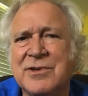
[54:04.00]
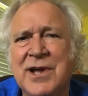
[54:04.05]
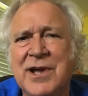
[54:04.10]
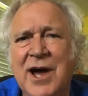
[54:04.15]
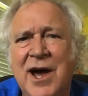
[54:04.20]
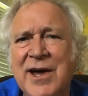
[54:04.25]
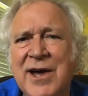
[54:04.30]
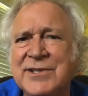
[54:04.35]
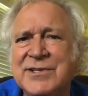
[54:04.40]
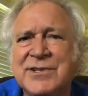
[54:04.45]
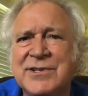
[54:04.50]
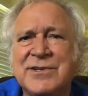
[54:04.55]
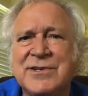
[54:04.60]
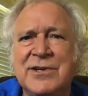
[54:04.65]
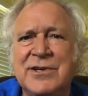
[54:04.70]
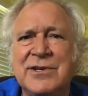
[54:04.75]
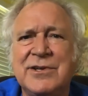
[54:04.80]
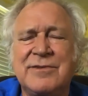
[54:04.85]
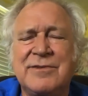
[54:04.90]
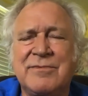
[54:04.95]
God's
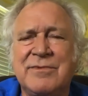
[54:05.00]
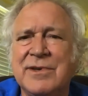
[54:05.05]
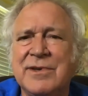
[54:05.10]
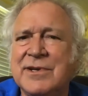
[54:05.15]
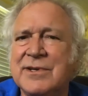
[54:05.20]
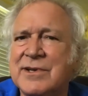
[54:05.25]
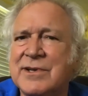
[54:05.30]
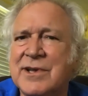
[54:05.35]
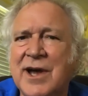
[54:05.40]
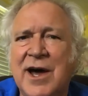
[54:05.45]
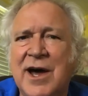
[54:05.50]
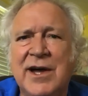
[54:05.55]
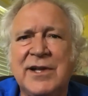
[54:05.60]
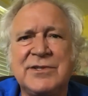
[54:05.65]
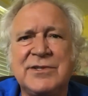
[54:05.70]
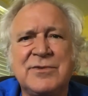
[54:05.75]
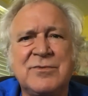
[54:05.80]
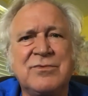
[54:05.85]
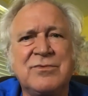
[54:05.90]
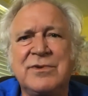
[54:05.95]

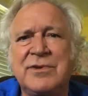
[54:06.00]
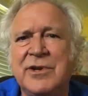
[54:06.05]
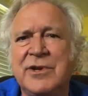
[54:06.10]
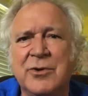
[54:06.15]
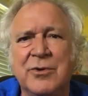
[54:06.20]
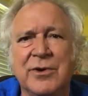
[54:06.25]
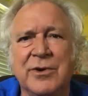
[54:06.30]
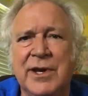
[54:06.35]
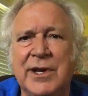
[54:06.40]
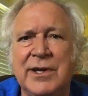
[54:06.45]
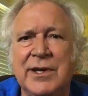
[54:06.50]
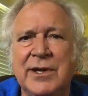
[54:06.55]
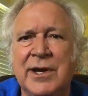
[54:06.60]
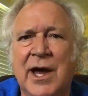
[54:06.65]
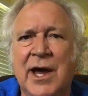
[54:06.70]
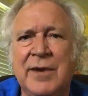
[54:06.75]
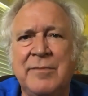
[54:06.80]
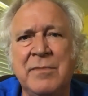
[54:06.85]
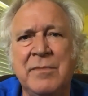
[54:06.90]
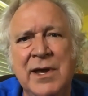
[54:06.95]
doing it,
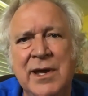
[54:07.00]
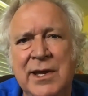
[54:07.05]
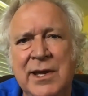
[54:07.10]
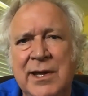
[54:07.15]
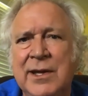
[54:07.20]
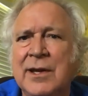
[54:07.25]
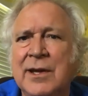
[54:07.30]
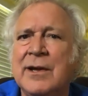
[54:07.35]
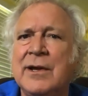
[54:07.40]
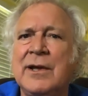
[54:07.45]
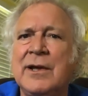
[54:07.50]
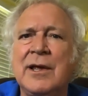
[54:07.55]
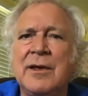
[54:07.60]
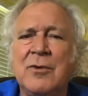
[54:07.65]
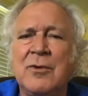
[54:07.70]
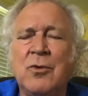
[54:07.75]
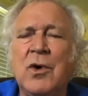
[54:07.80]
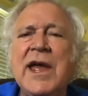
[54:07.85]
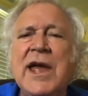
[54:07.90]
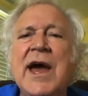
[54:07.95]
not me.
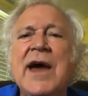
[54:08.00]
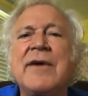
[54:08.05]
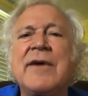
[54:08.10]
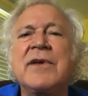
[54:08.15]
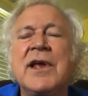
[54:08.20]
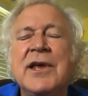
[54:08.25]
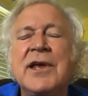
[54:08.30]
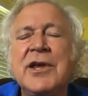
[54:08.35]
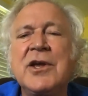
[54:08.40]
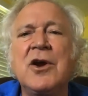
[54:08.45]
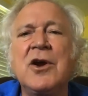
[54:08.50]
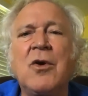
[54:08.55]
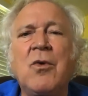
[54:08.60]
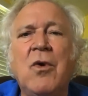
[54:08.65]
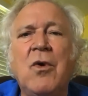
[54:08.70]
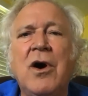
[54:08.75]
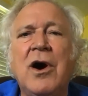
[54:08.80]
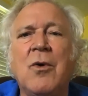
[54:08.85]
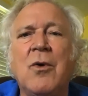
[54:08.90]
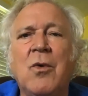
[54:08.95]
We have
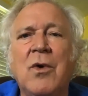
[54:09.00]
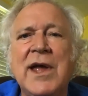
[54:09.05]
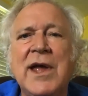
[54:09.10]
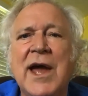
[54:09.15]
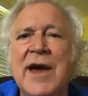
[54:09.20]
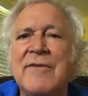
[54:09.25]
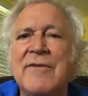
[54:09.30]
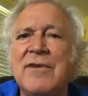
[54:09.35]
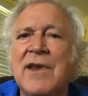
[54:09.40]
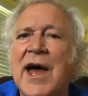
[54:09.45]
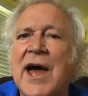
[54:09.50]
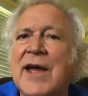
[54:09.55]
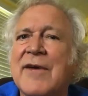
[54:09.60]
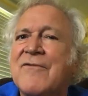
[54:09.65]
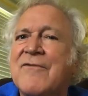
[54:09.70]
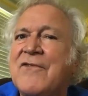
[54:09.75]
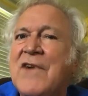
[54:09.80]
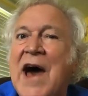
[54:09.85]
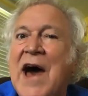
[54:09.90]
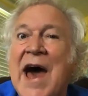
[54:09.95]
like
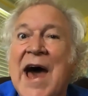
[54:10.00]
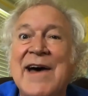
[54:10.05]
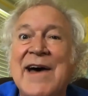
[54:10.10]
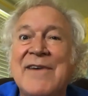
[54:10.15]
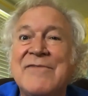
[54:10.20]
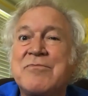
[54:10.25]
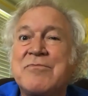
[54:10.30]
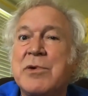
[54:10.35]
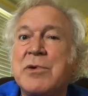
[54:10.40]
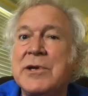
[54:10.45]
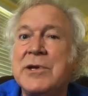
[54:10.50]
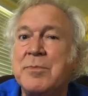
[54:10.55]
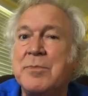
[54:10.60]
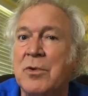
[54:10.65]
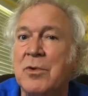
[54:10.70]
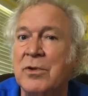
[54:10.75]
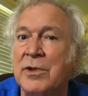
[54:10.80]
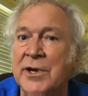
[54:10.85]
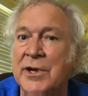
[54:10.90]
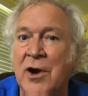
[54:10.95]
5
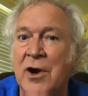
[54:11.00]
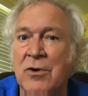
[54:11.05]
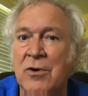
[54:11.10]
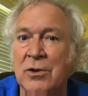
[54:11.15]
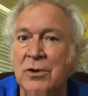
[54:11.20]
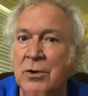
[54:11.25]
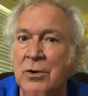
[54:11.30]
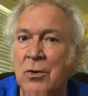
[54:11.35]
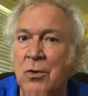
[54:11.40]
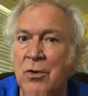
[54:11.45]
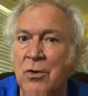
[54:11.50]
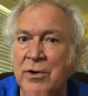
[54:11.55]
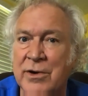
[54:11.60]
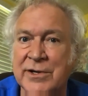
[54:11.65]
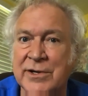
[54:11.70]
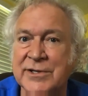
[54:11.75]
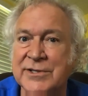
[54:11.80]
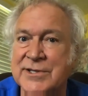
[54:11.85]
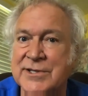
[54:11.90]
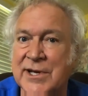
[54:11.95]
people in our little
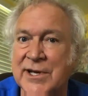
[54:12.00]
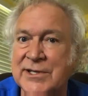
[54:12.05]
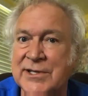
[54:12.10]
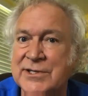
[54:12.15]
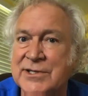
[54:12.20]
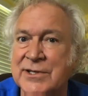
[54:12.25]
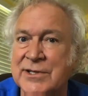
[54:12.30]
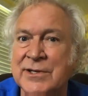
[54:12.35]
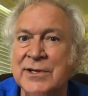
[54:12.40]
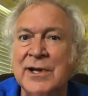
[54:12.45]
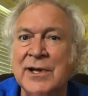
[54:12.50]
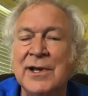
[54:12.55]
organization